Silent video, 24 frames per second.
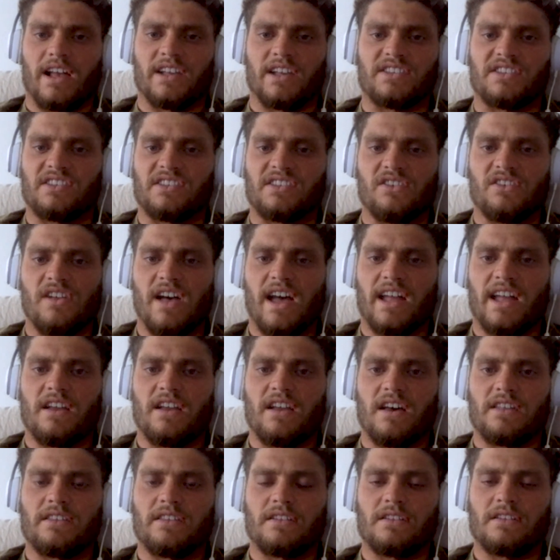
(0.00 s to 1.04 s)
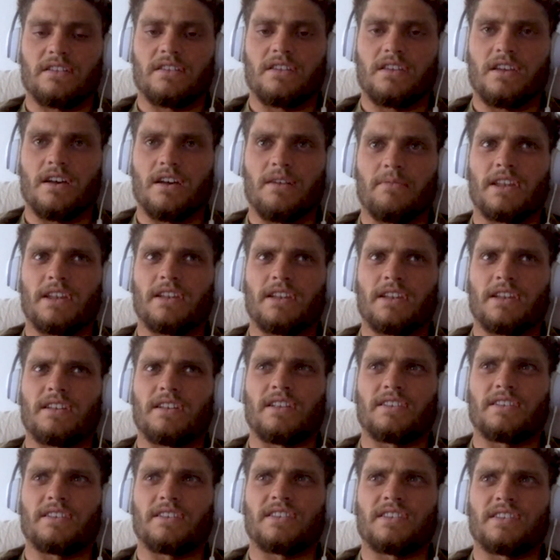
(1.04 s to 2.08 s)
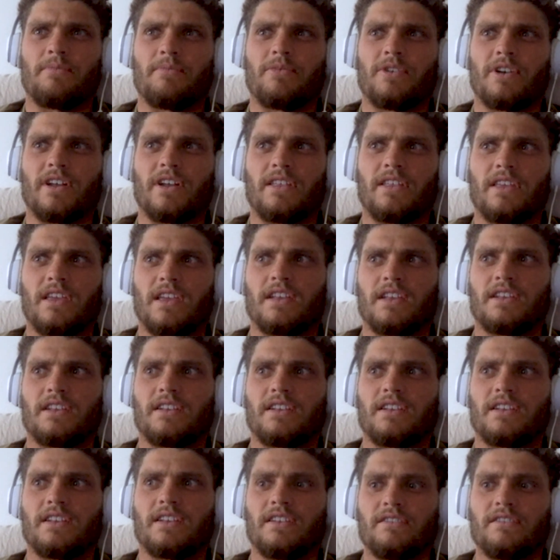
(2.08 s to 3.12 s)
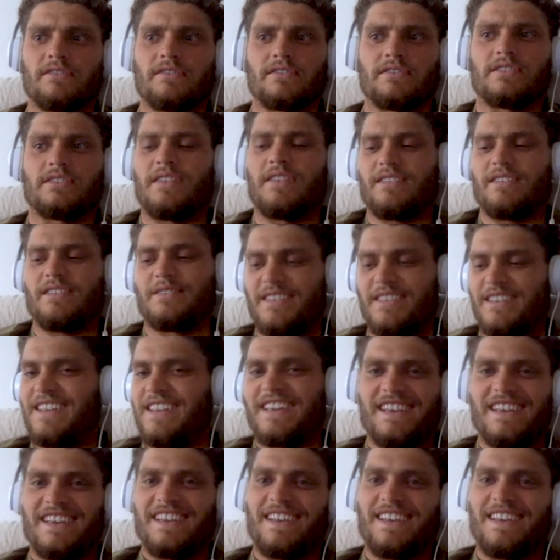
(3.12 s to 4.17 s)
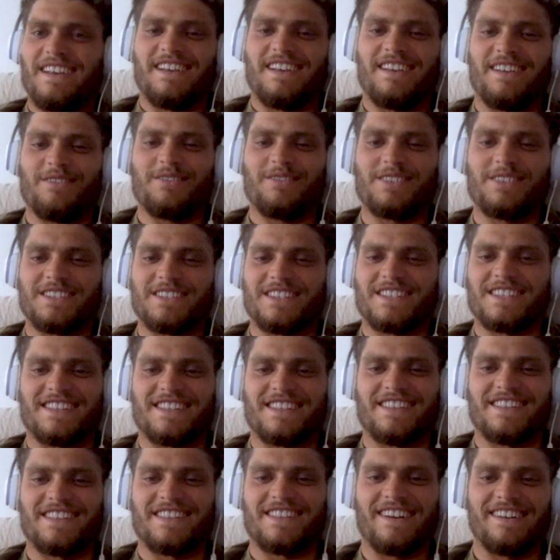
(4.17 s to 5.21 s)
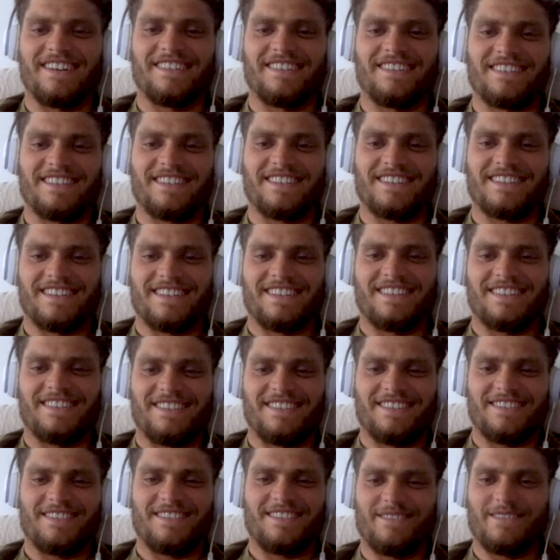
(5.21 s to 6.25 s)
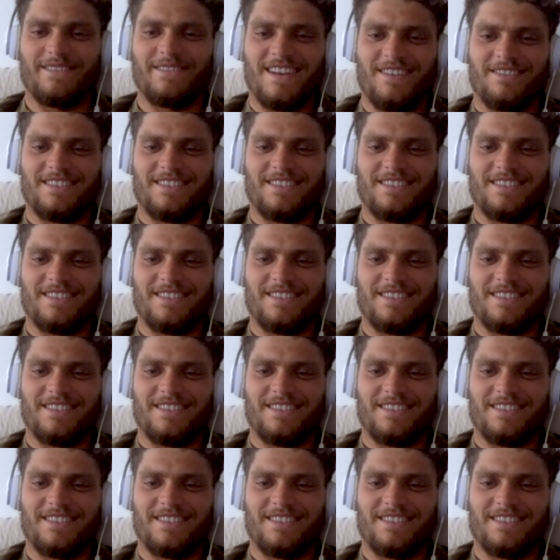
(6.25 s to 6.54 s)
like I still had nothing coming in December. I think it was just I wasn't stoked. That was